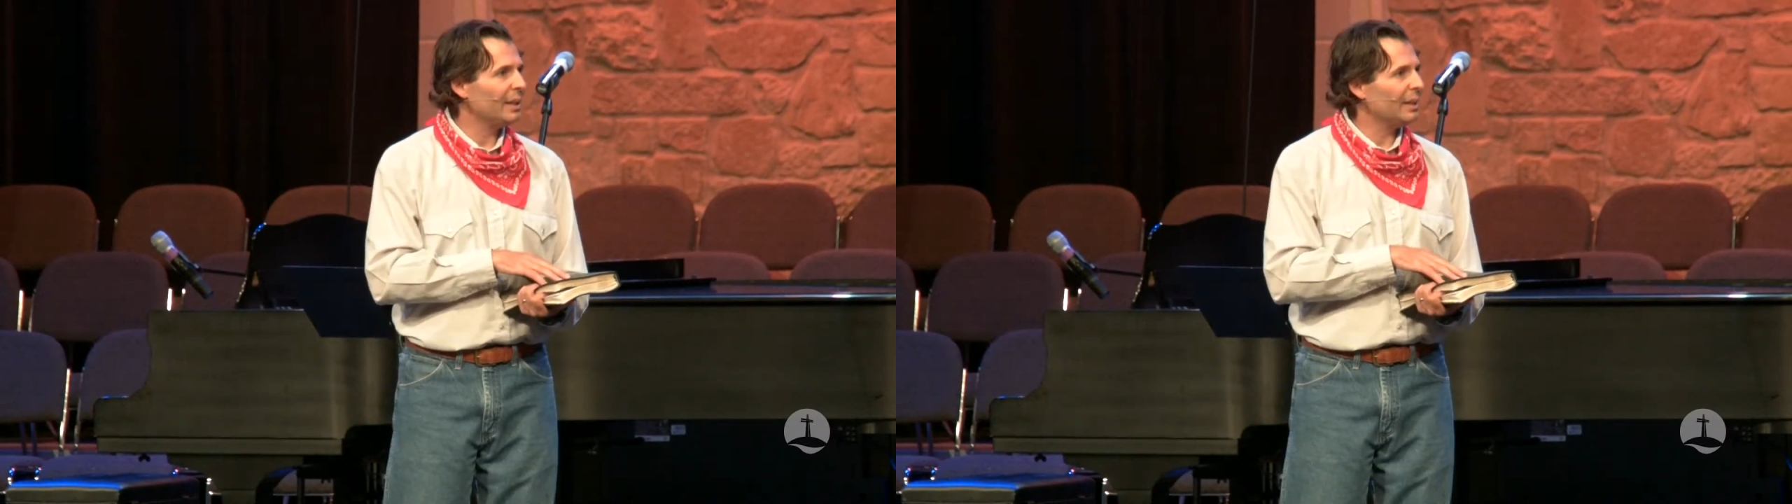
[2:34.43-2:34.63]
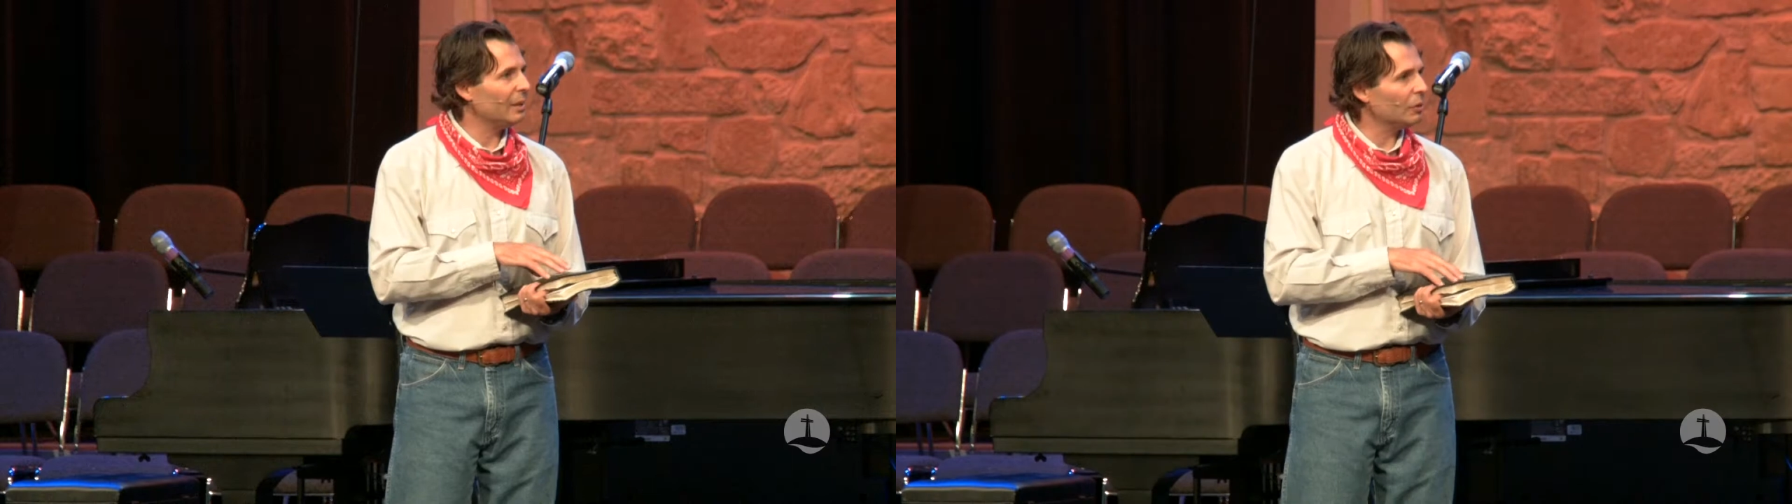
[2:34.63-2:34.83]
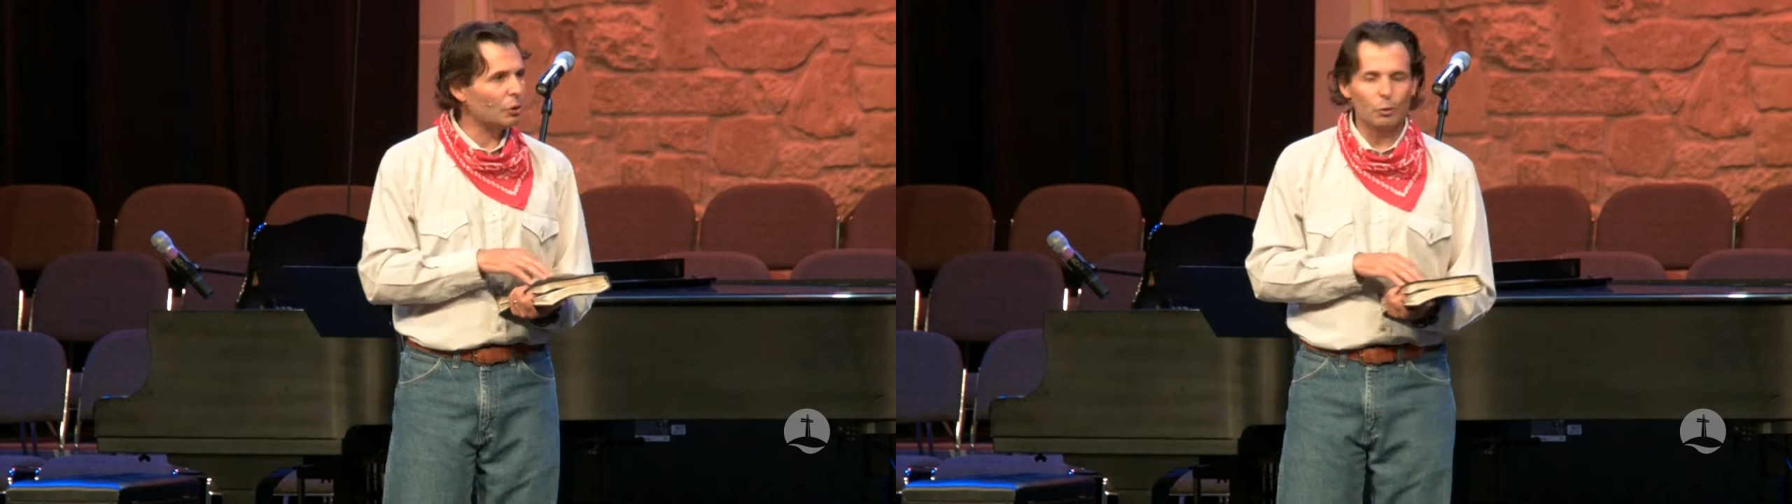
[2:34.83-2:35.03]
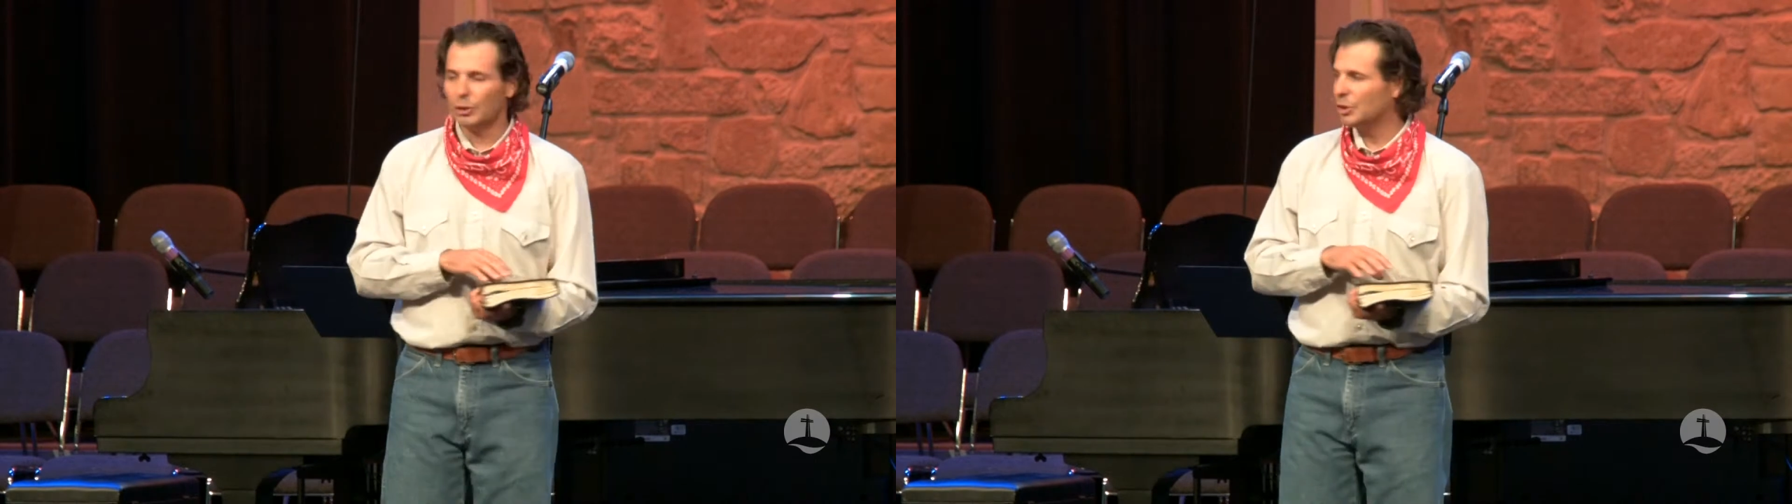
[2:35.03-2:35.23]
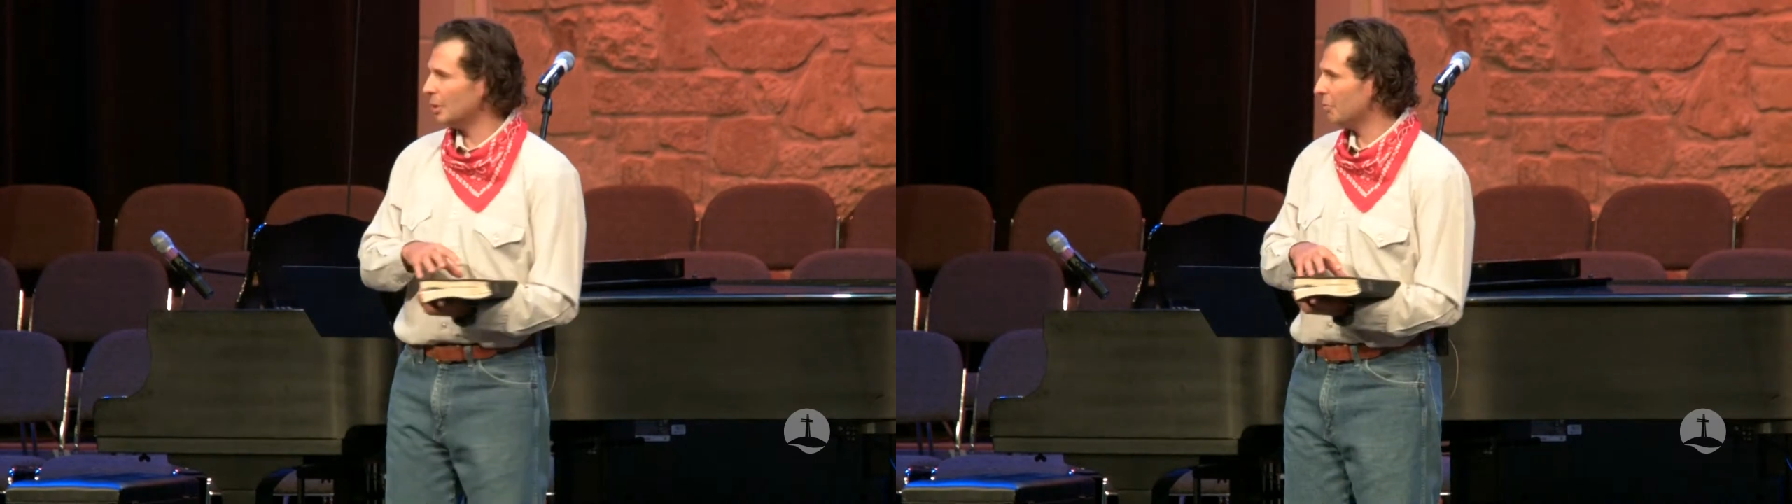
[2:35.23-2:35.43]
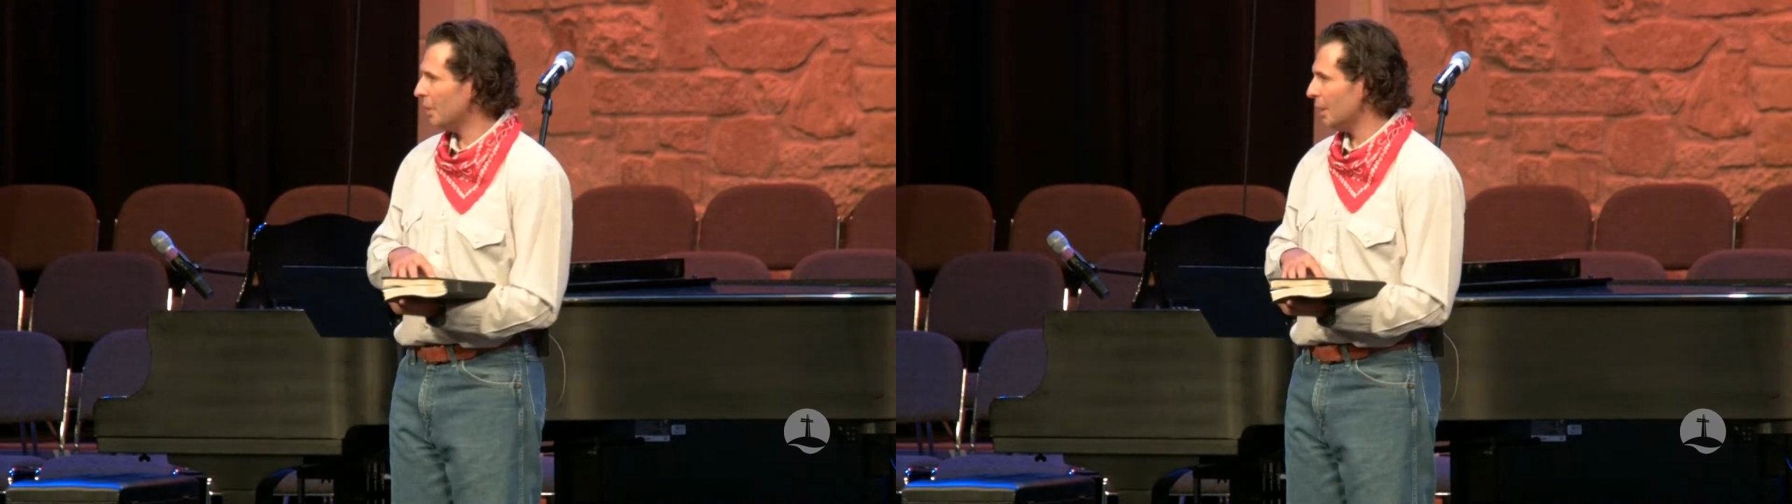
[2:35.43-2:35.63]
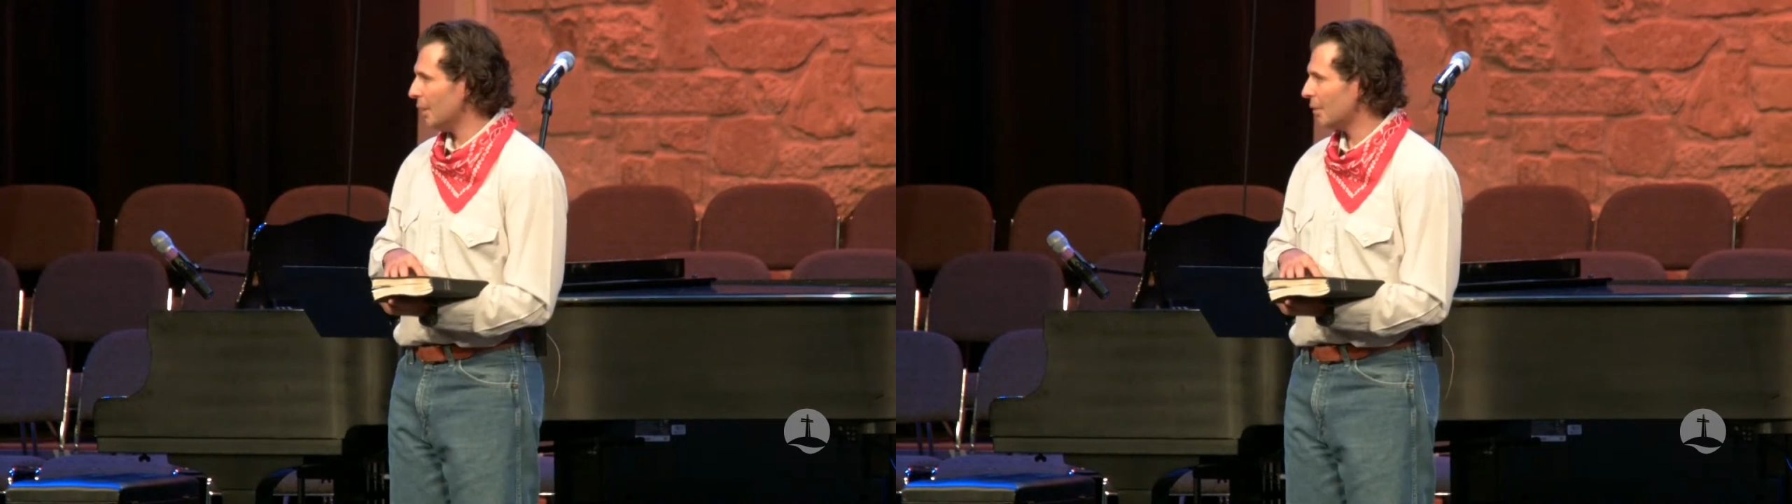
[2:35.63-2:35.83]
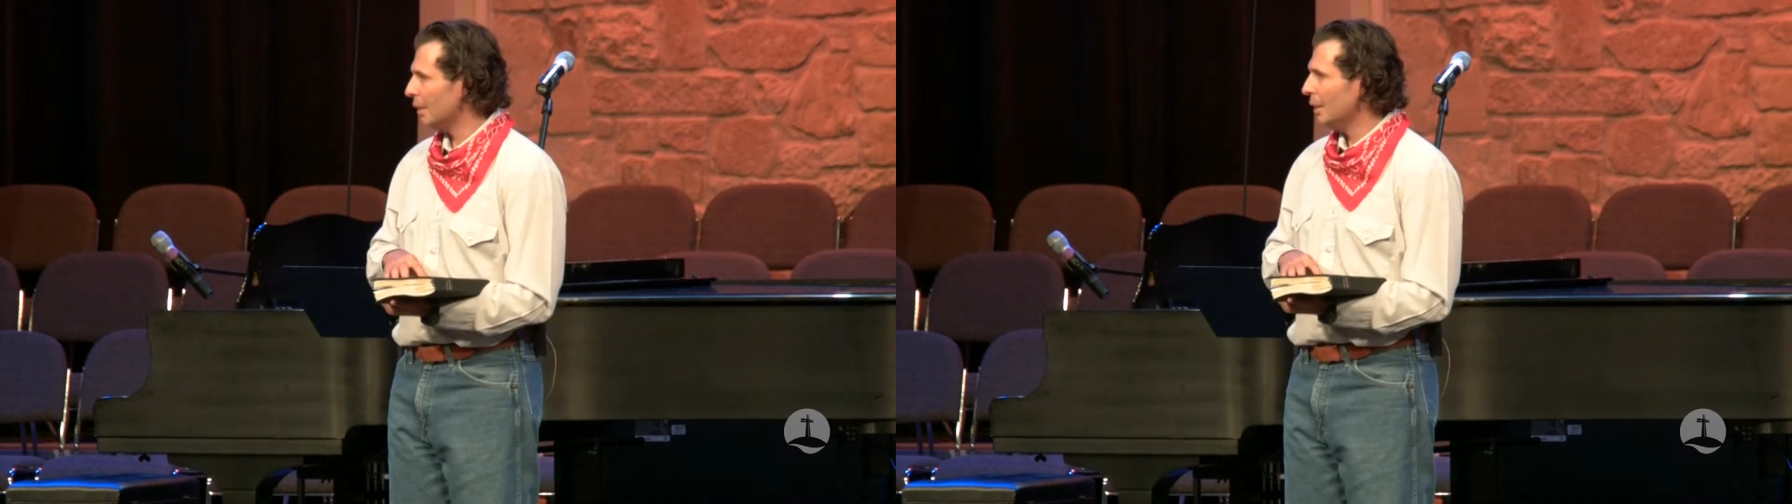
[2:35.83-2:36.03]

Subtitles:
in the Christian faith